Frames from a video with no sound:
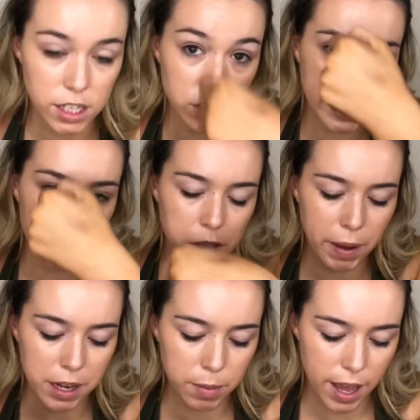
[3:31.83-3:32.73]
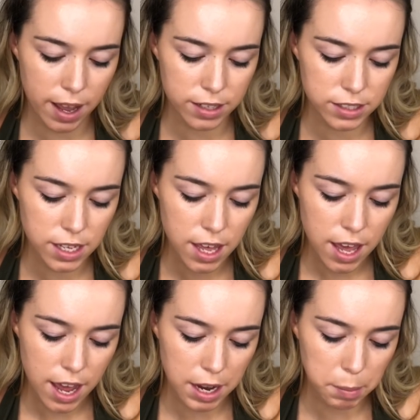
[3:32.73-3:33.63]
And I just take it on the back of my hand
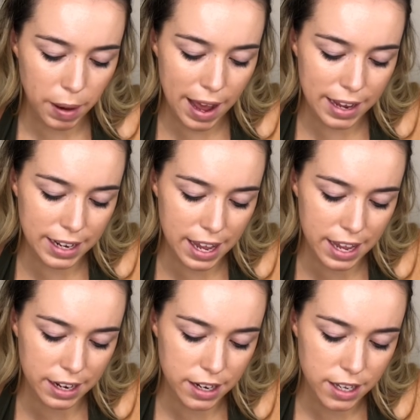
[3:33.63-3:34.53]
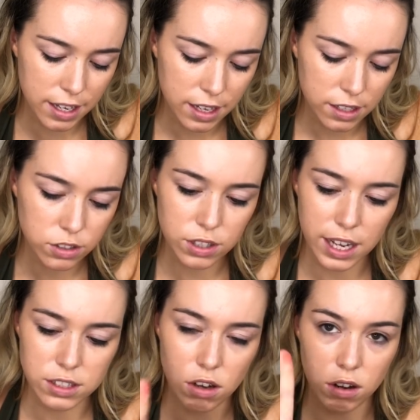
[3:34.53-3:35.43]
and I'm patting it in so
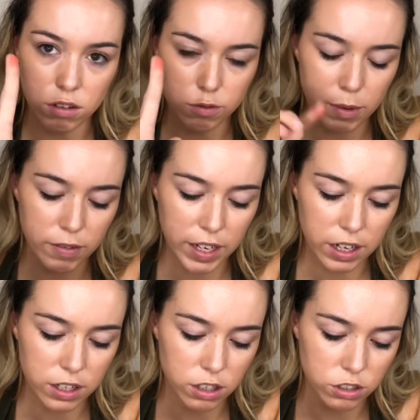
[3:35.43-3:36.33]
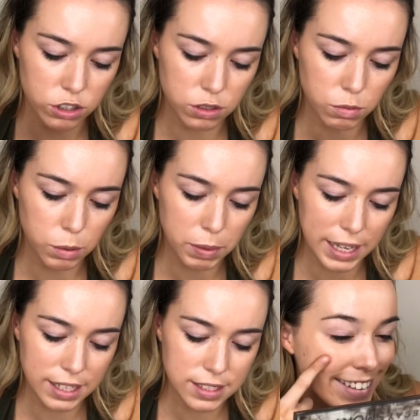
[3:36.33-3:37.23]
that it's all over my finger and not just in one
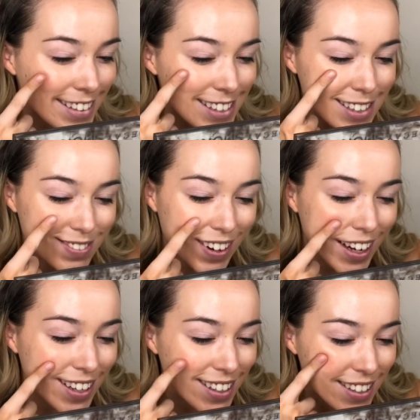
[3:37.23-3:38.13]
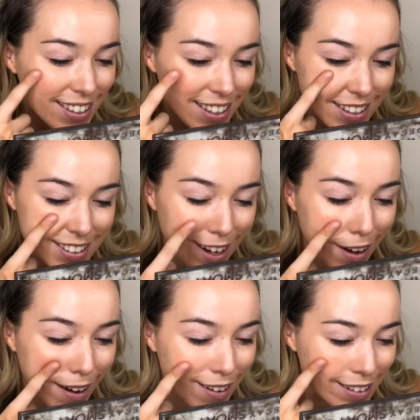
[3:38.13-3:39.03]
place. I just smile and
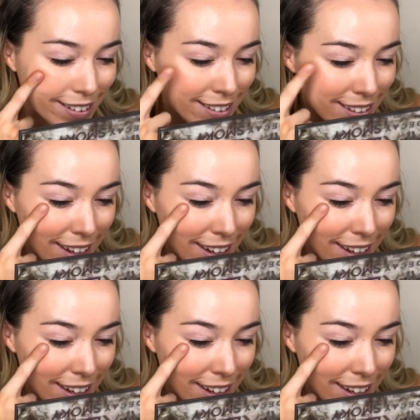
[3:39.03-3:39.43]
dot it on.